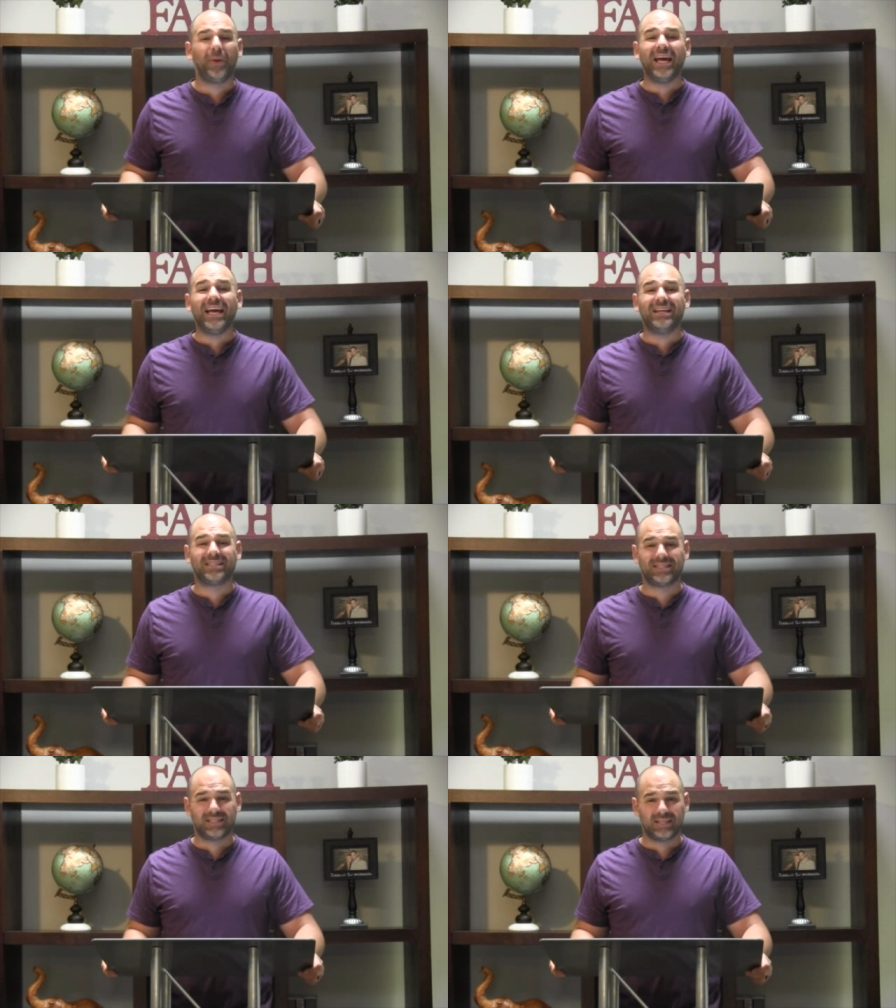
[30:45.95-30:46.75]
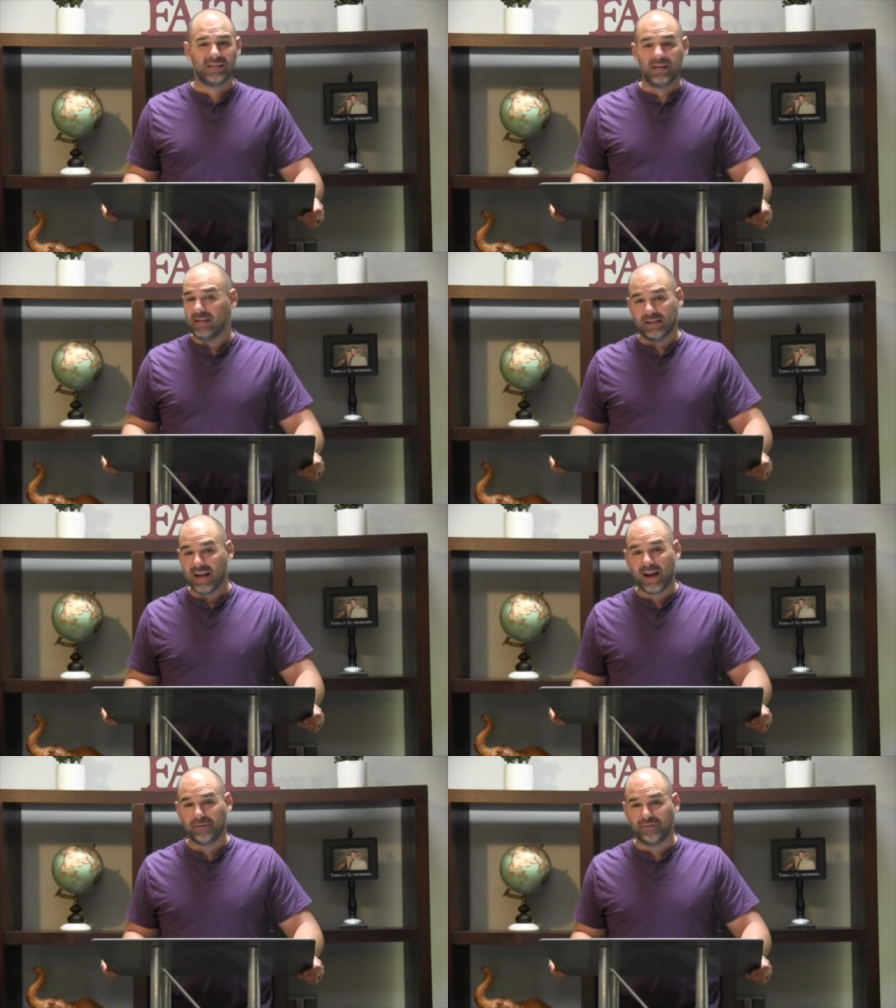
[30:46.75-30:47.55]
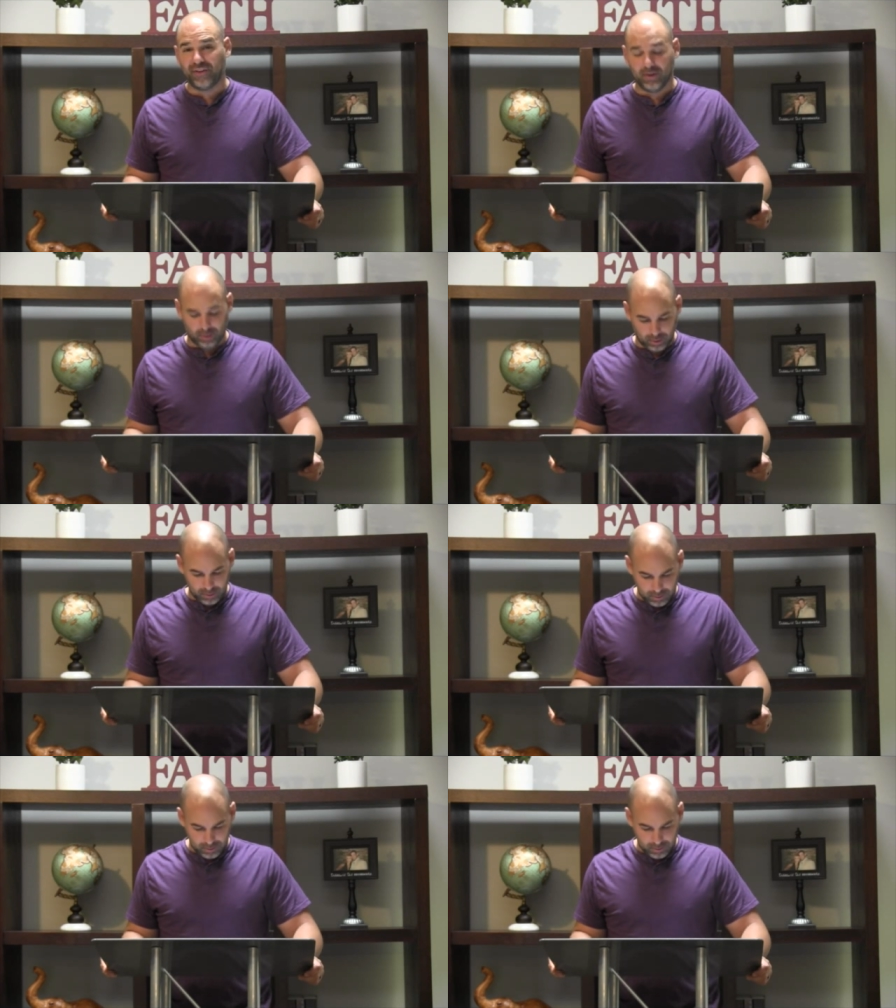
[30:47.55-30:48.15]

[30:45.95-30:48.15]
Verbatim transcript: peace and not of fear.